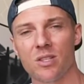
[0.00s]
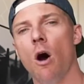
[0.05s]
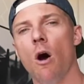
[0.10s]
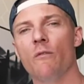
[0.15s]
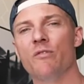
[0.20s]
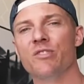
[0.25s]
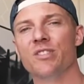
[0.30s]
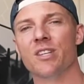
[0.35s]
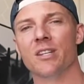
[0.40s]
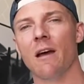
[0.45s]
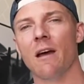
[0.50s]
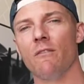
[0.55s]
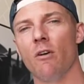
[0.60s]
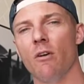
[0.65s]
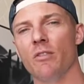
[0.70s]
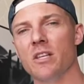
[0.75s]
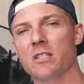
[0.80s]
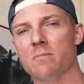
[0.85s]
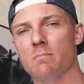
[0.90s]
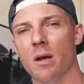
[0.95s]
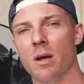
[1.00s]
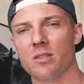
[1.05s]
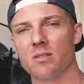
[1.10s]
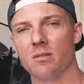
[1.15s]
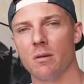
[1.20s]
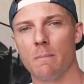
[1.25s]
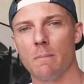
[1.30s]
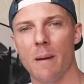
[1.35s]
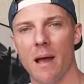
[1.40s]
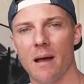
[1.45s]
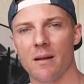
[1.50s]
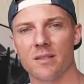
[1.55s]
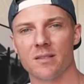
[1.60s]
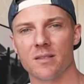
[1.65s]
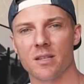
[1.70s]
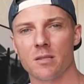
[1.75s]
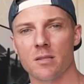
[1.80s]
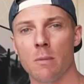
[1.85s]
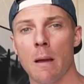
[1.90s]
all of a sudden I have all these muscle imbalances.